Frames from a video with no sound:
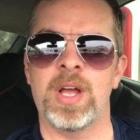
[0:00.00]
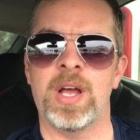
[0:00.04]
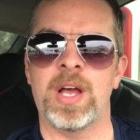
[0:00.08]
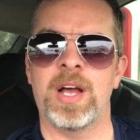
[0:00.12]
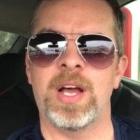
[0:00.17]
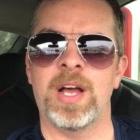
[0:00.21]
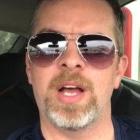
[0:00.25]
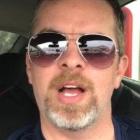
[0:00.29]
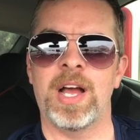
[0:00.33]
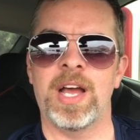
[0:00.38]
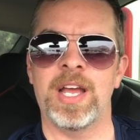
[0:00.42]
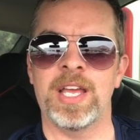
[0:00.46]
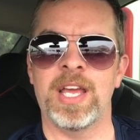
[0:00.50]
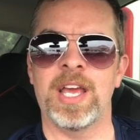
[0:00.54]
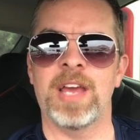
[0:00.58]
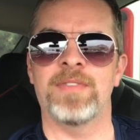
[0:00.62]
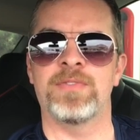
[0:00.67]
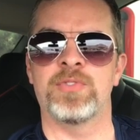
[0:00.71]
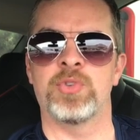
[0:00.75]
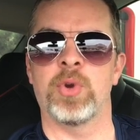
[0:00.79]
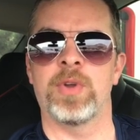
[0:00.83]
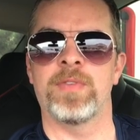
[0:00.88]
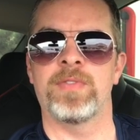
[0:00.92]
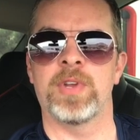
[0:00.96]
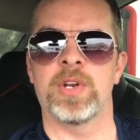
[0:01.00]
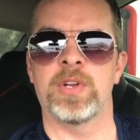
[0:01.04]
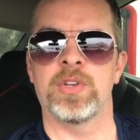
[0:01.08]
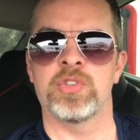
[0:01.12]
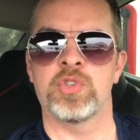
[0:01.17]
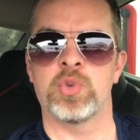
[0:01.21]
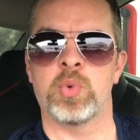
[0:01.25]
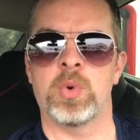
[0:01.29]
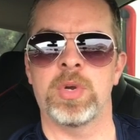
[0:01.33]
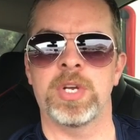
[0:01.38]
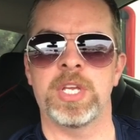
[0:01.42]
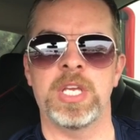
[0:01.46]
Uh, I have driven a
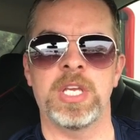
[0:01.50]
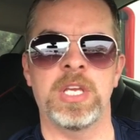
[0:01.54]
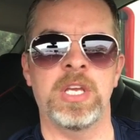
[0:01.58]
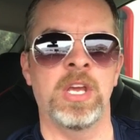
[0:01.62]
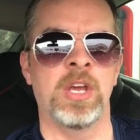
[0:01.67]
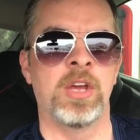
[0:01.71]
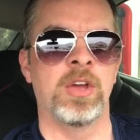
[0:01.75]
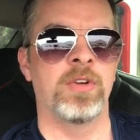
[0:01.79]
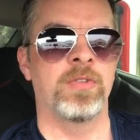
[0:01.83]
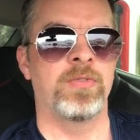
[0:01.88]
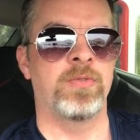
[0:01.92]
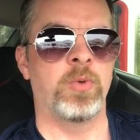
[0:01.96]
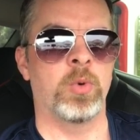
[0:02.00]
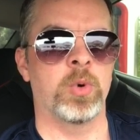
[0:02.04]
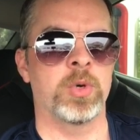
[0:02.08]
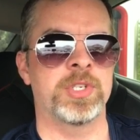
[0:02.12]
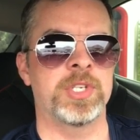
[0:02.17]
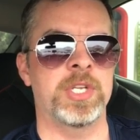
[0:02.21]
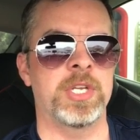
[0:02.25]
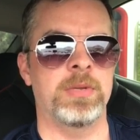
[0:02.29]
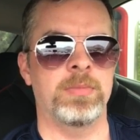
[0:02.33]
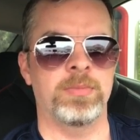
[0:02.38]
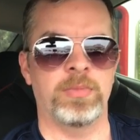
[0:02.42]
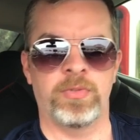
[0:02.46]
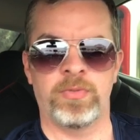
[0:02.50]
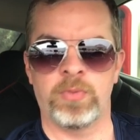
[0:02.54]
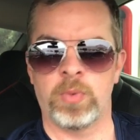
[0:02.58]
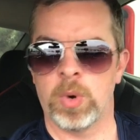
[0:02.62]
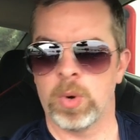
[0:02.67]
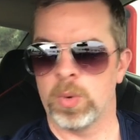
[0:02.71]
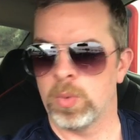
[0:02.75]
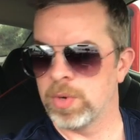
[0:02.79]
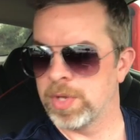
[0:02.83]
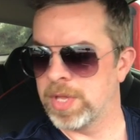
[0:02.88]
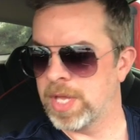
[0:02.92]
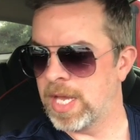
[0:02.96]
2014
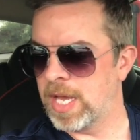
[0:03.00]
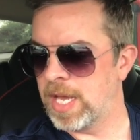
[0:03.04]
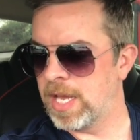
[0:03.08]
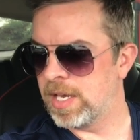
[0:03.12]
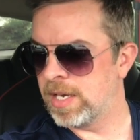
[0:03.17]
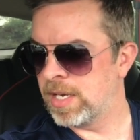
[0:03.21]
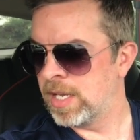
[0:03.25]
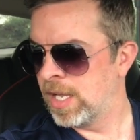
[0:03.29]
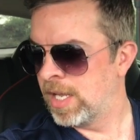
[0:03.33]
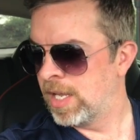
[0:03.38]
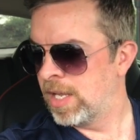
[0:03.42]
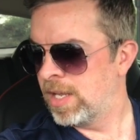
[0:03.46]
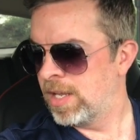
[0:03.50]
before where they had